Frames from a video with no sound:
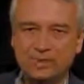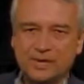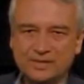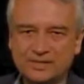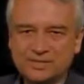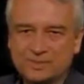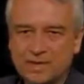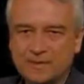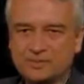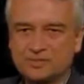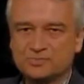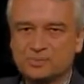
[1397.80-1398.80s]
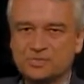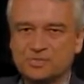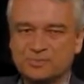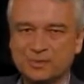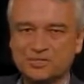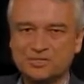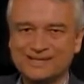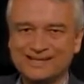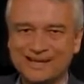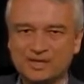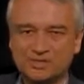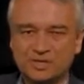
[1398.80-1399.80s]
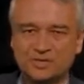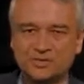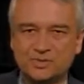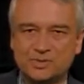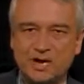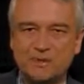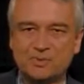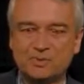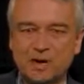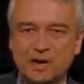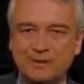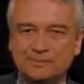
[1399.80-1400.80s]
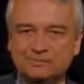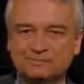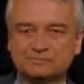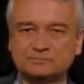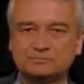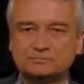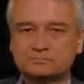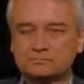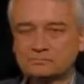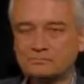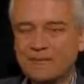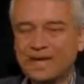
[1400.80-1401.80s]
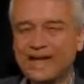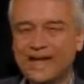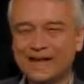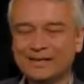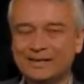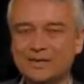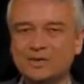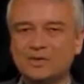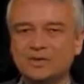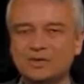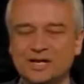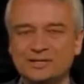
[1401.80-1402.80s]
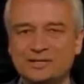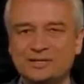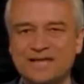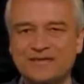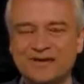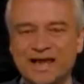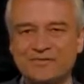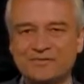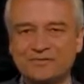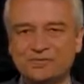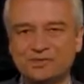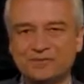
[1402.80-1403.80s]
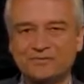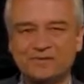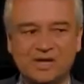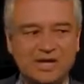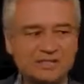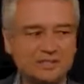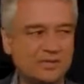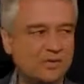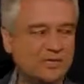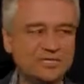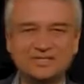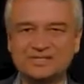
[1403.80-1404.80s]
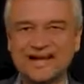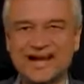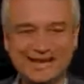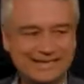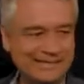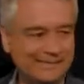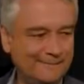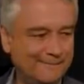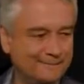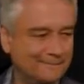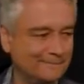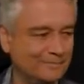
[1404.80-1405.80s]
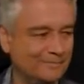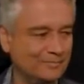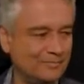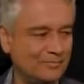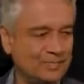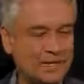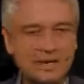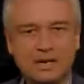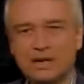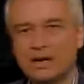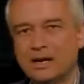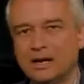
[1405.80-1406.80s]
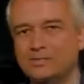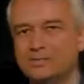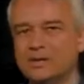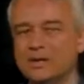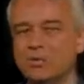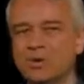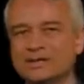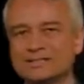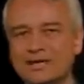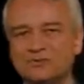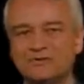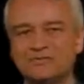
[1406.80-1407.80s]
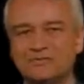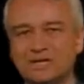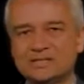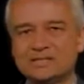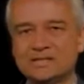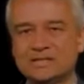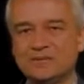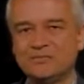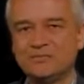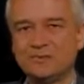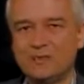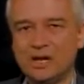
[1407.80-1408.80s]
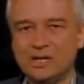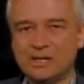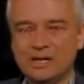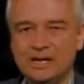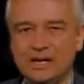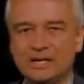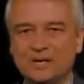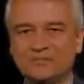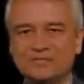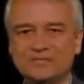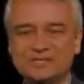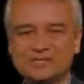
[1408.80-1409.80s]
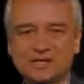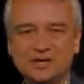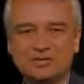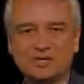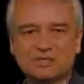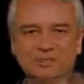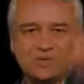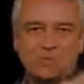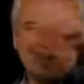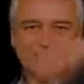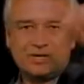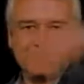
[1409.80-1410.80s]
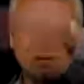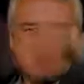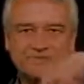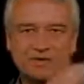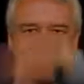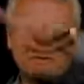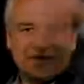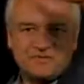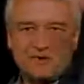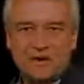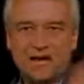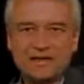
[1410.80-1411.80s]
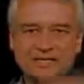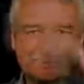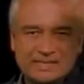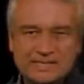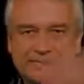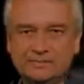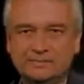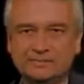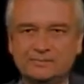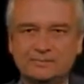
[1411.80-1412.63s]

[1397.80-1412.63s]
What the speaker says: pointing this way, which is pushing the electrons through the copper wire. And those electrons have an average drift velocity, which is tiny. Where does that drift velocity come from? Well, it comes from these electrons, which are whizzing around very, very, very high speed.